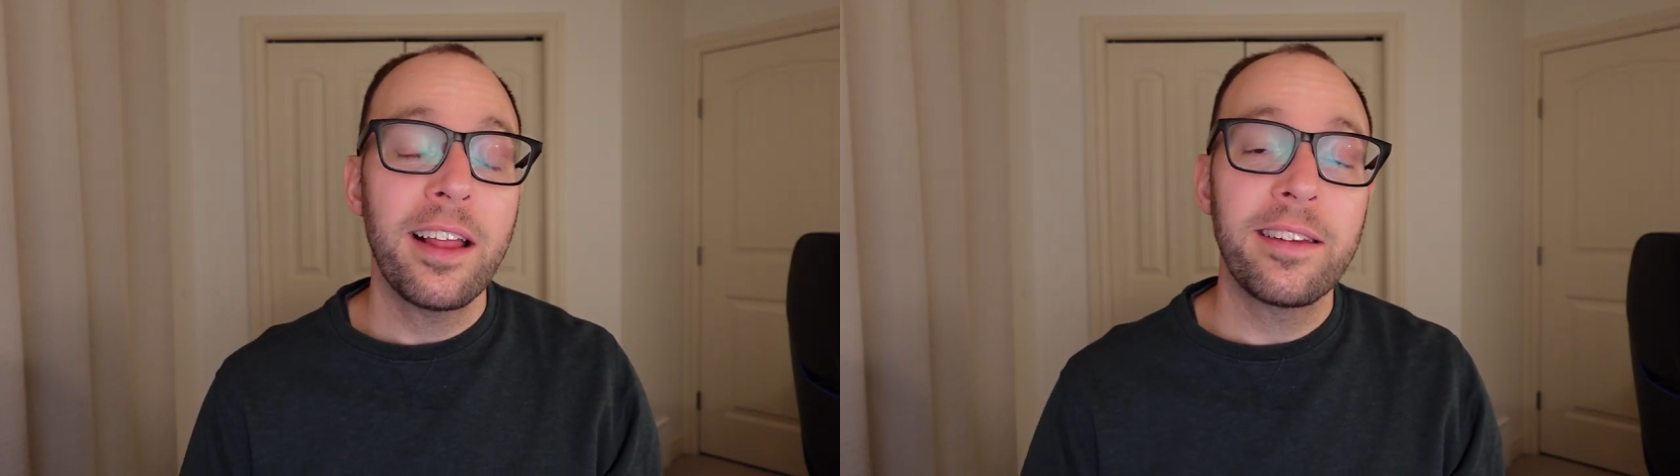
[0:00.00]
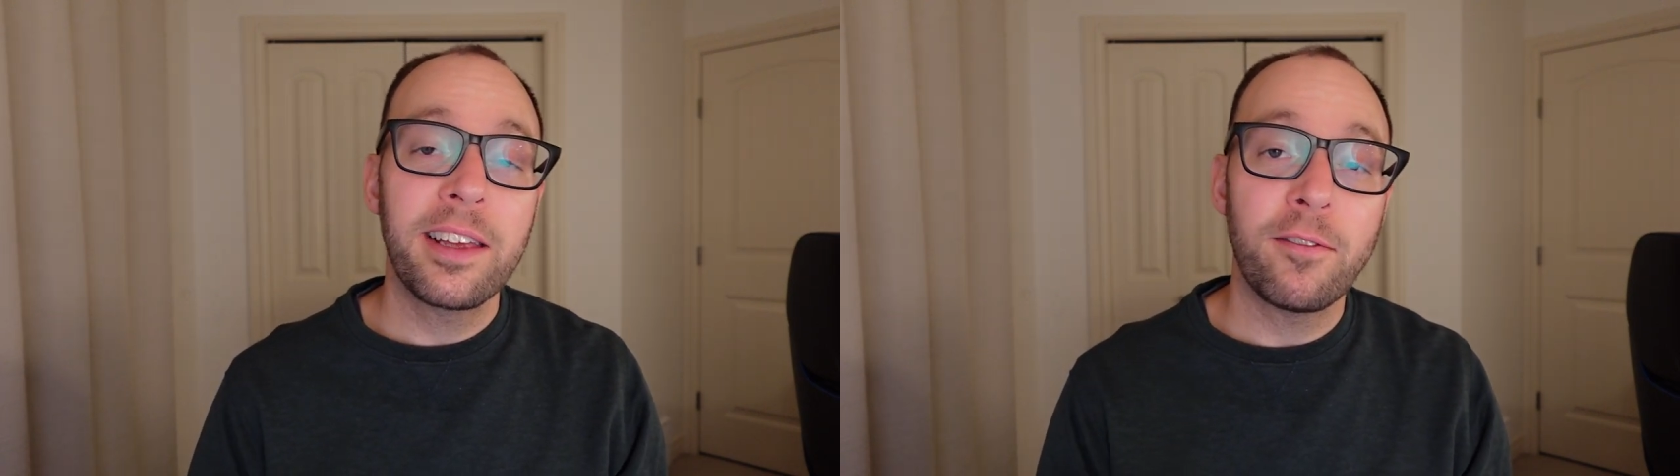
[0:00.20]

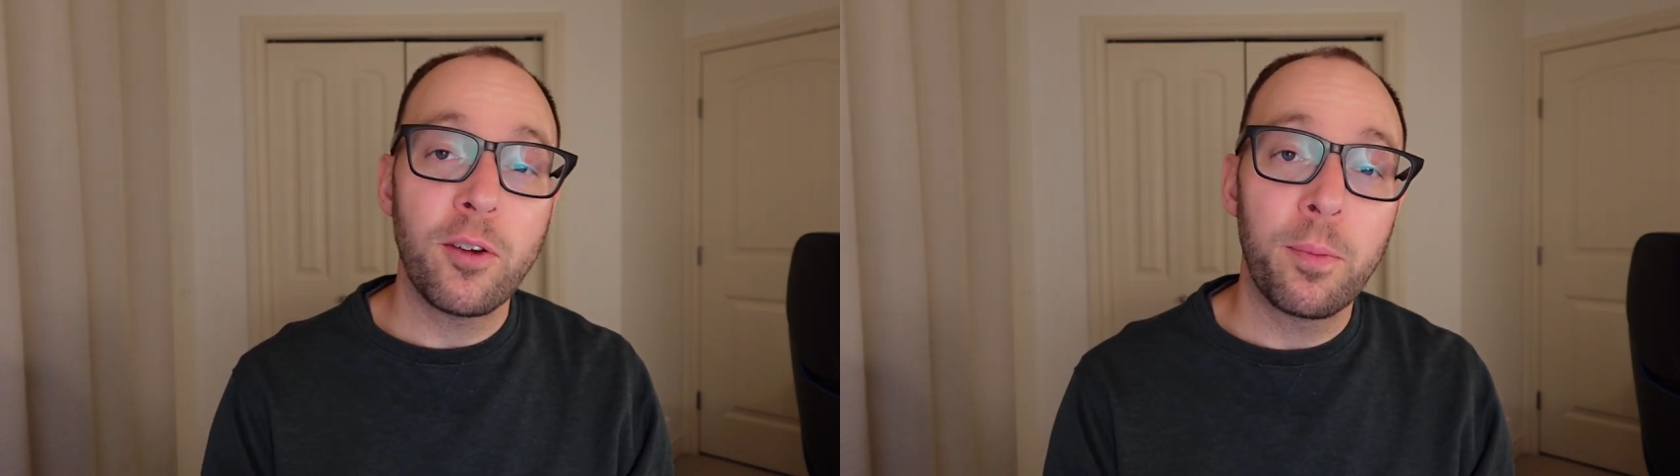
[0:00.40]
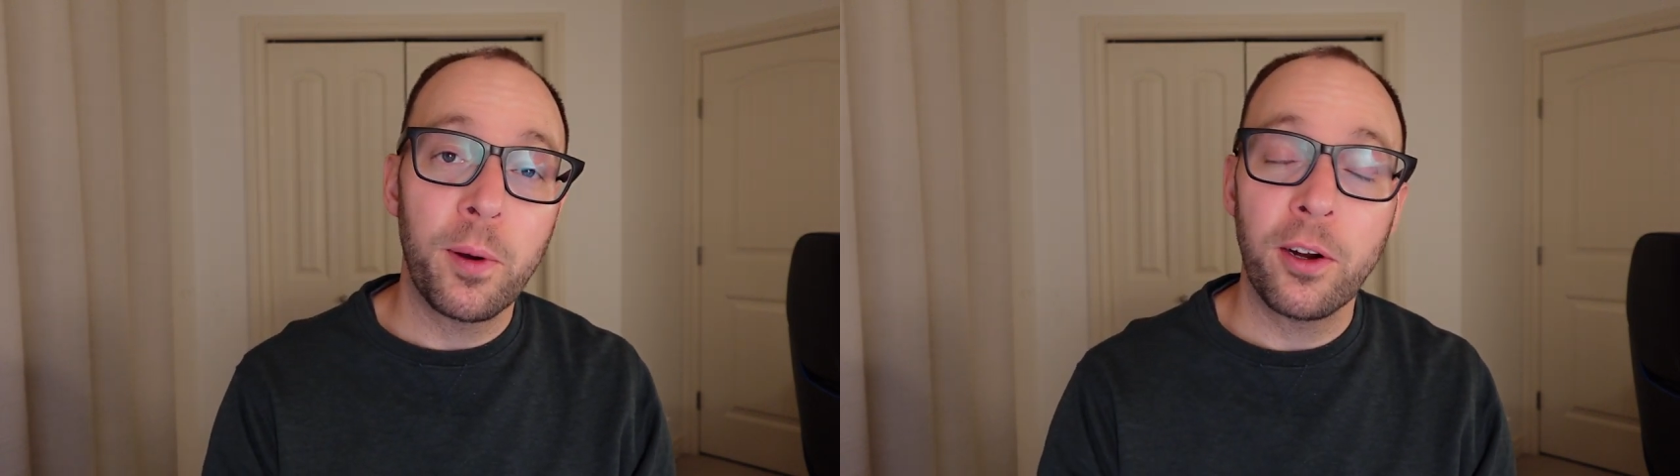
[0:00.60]
to give
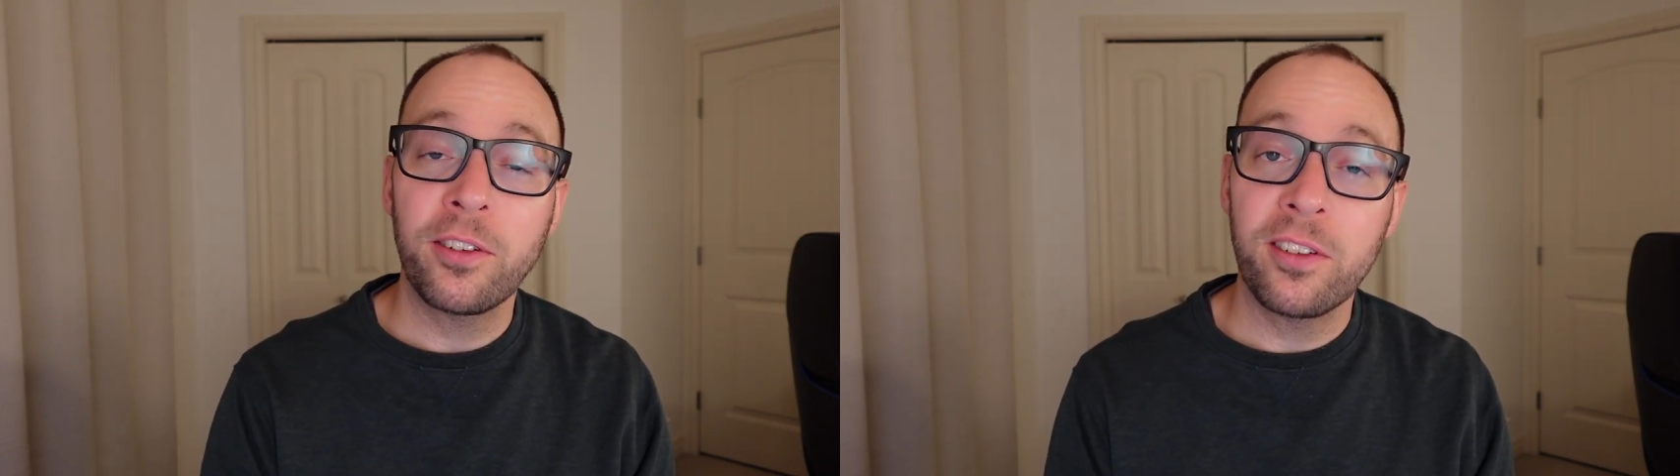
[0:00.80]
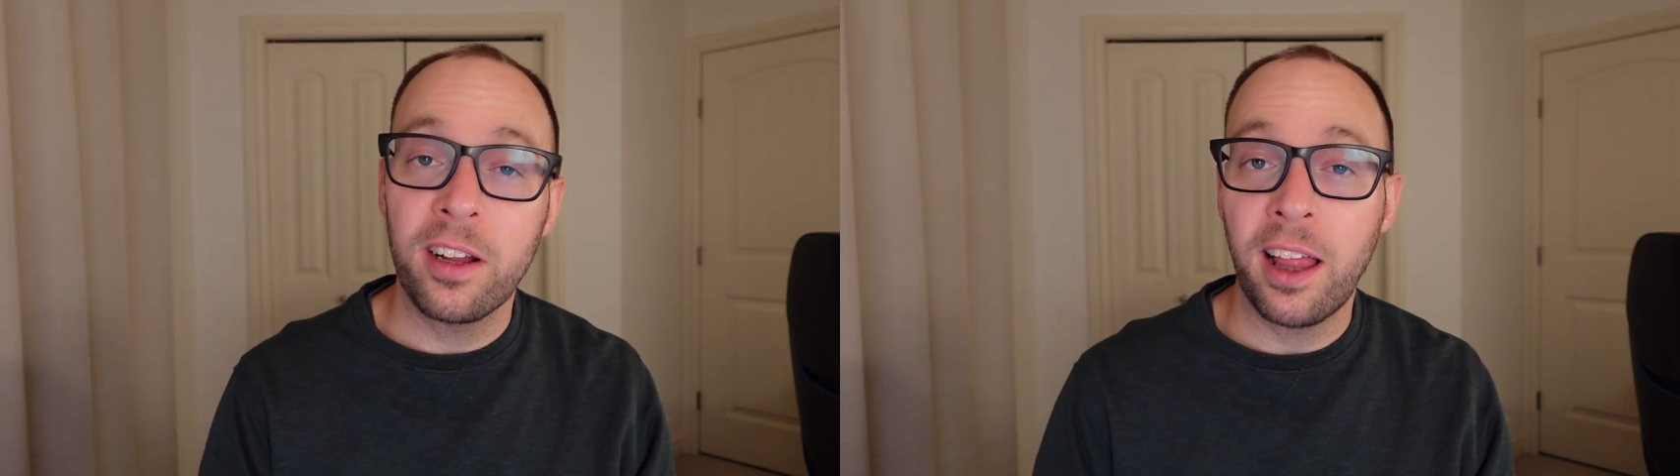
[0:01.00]
you
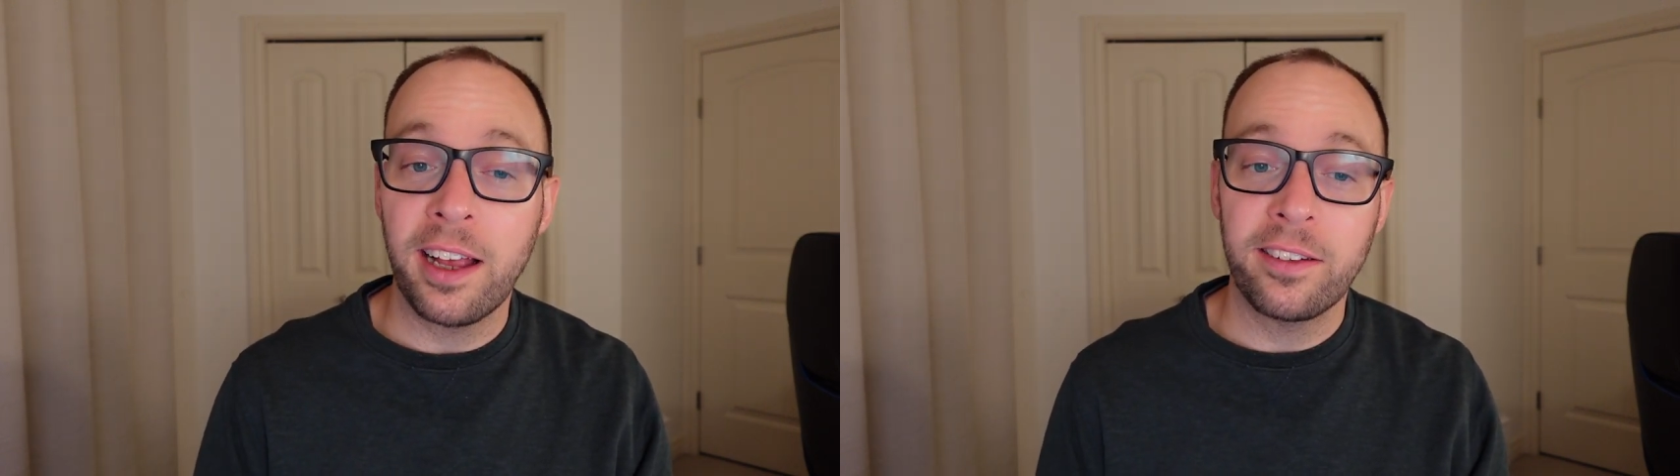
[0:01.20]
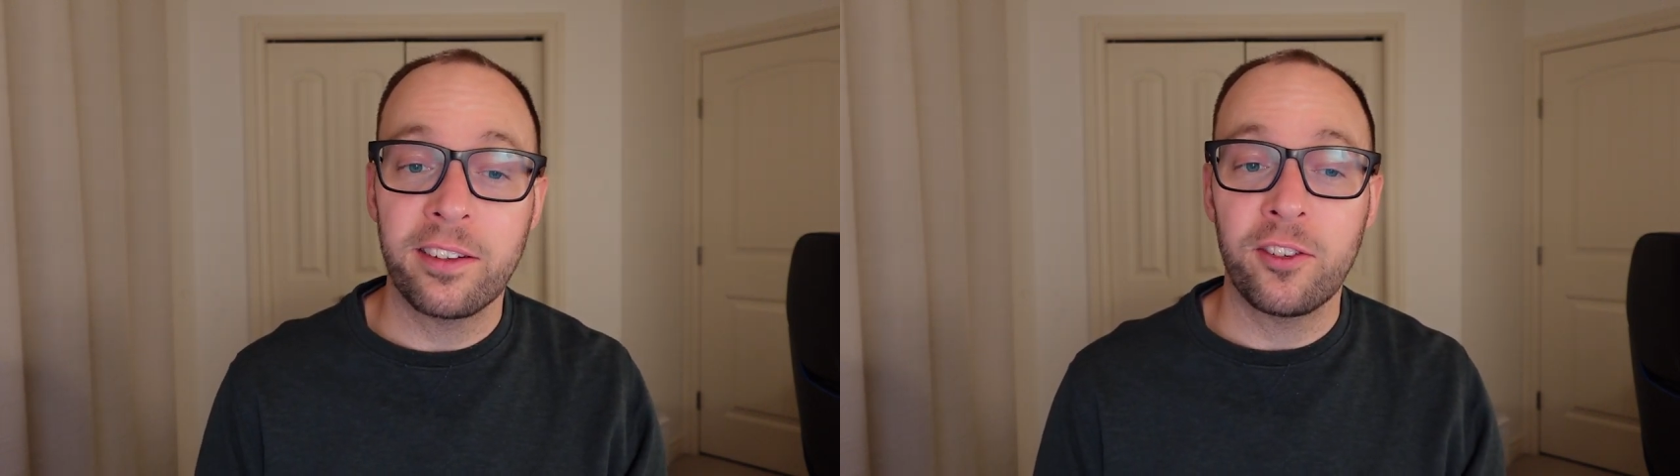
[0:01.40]

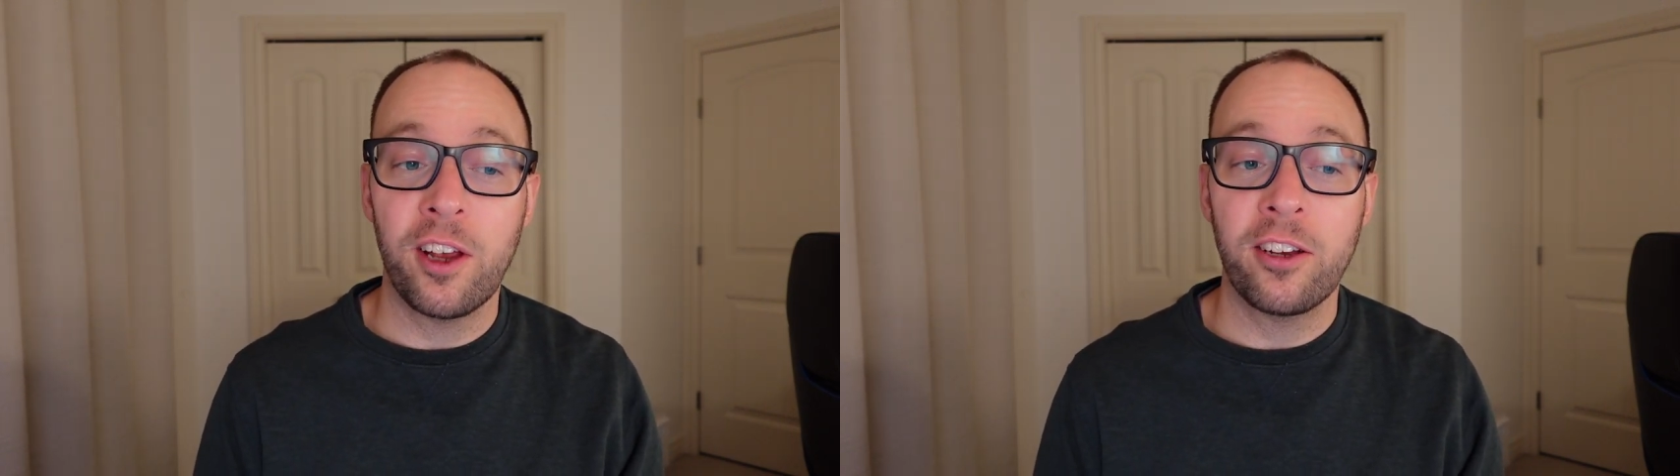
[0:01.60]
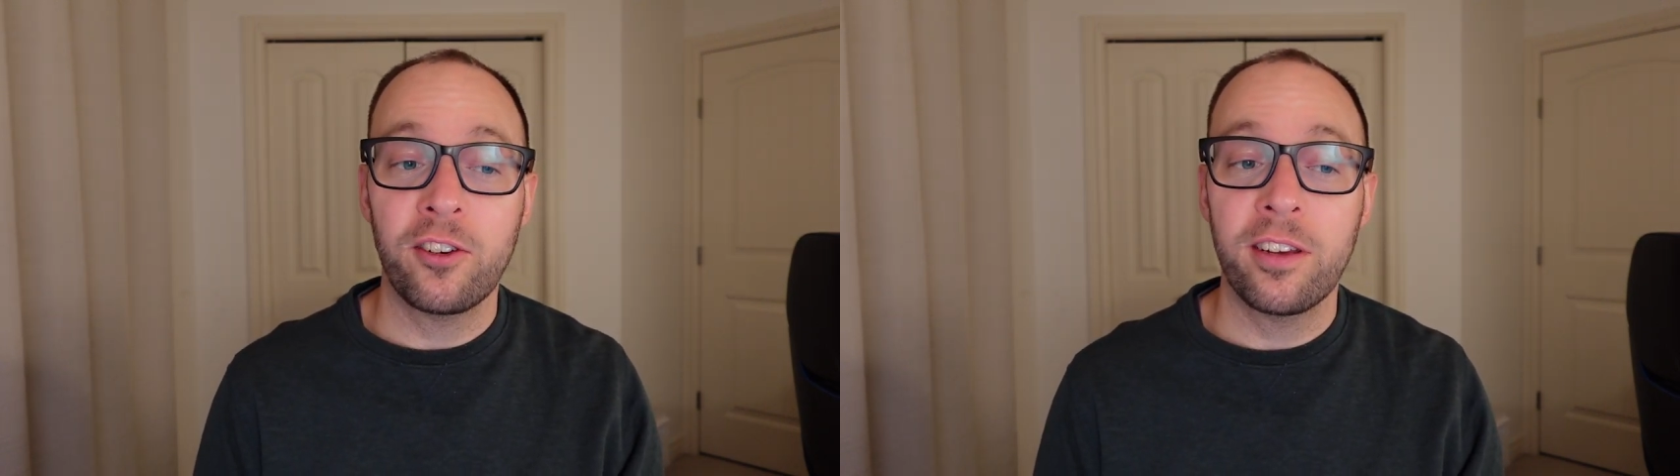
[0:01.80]
personalized
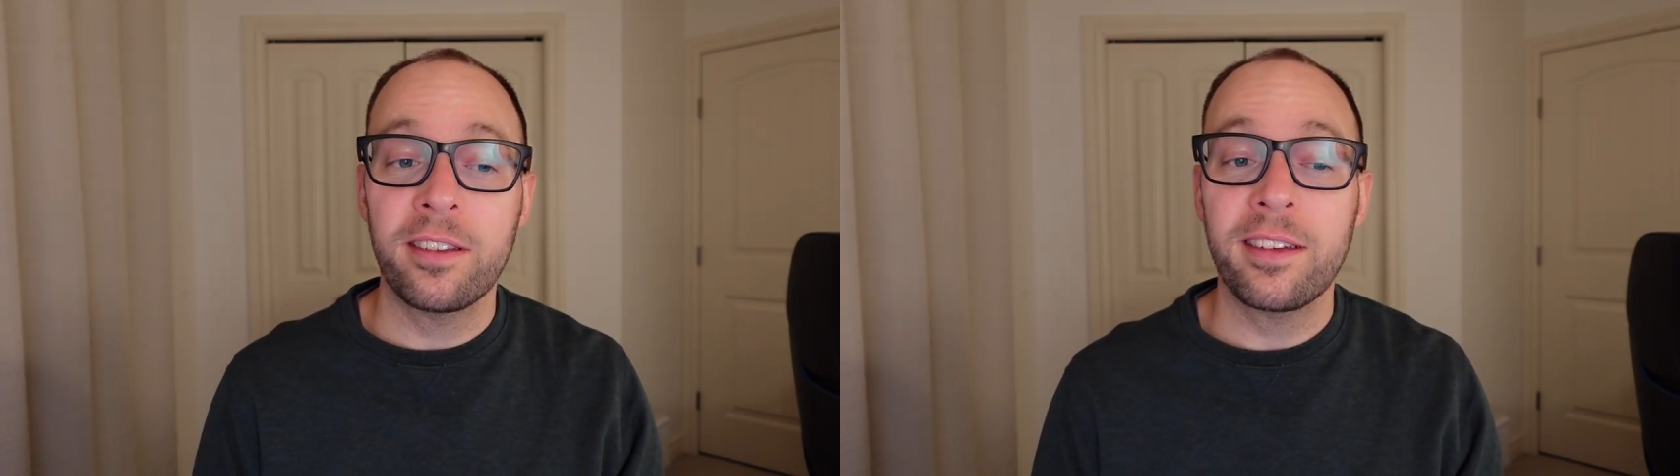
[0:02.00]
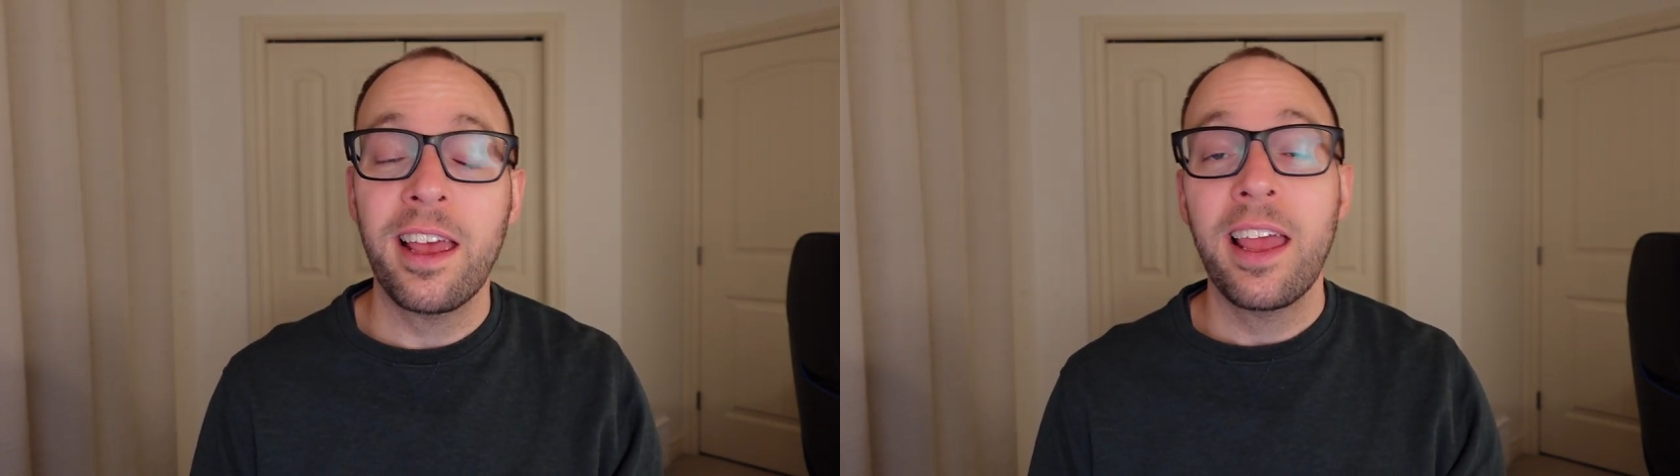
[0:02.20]

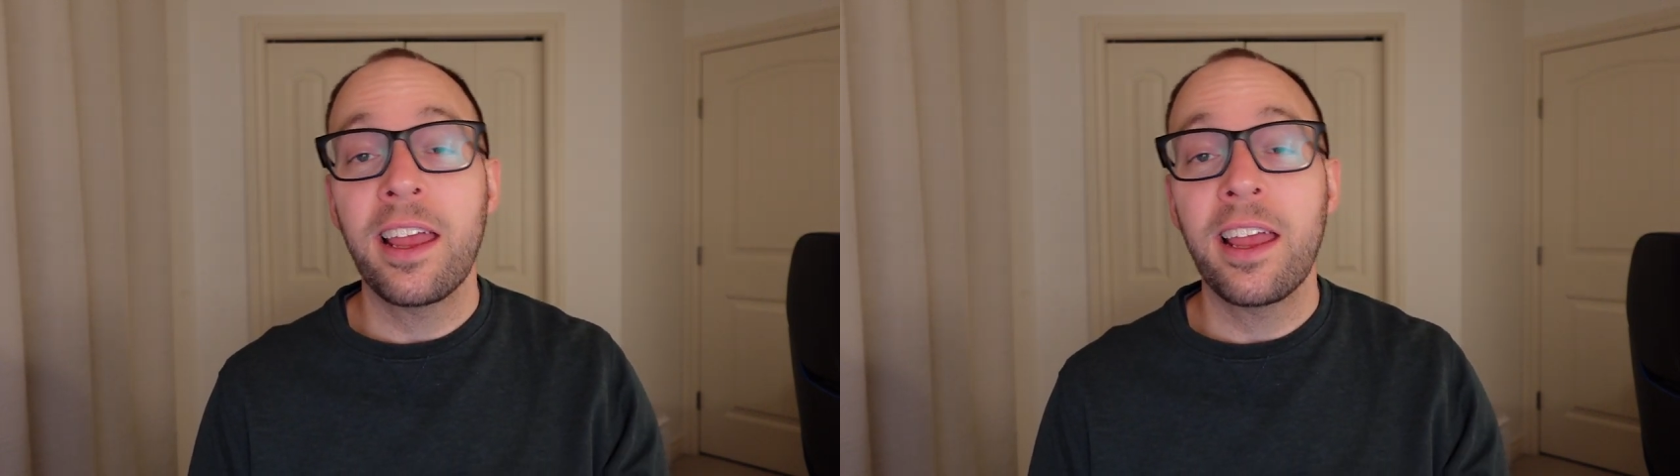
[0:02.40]
suggestions,